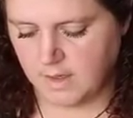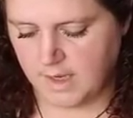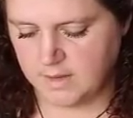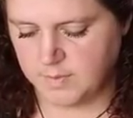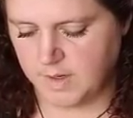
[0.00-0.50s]

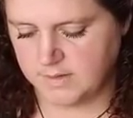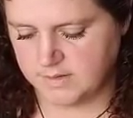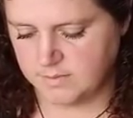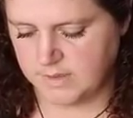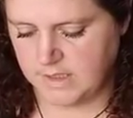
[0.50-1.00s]
and
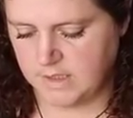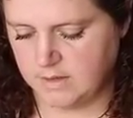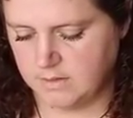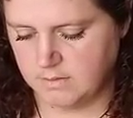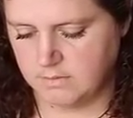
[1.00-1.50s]

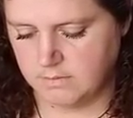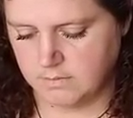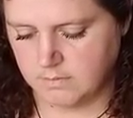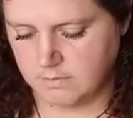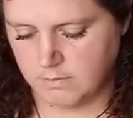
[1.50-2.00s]
possibly
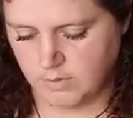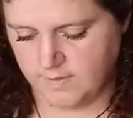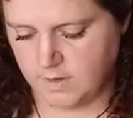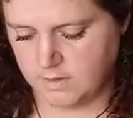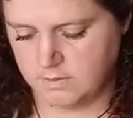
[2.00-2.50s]
move
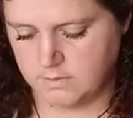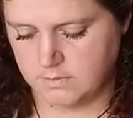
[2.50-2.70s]
on.